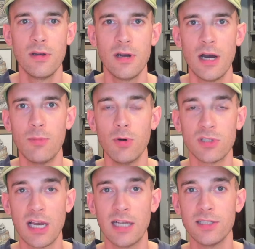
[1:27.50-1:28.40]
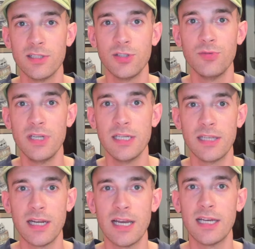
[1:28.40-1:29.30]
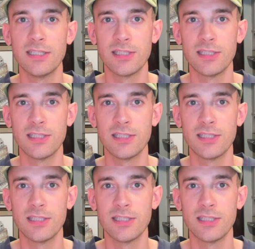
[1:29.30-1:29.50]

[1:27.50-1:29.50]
Uh, but Wisconsin is unique that it has